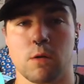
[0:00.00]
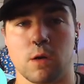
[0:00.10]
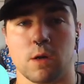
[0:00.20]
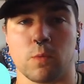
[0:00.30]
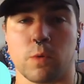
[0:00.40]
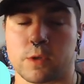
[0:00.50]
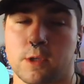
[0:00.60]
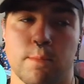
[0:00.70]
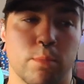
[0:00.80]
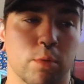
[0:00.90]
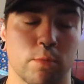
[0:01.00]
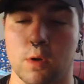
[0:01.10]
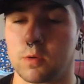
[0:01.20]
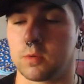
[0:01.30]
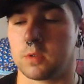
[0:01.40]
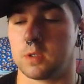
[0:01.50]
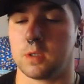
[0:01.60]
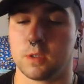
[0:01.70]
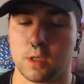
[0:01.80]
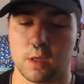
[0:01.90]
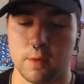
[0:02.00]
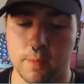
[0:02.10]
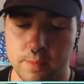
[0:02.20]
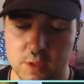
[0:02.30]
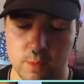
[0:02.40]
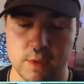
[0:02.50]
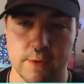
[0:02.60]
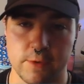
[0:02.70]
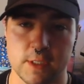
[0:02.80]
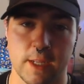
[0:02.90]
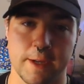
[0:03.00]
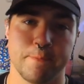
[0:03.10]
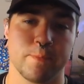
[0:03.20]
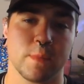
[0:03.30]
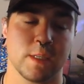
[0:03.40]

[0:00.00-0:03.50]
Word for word: Alright, what's up, bros? So, something different today.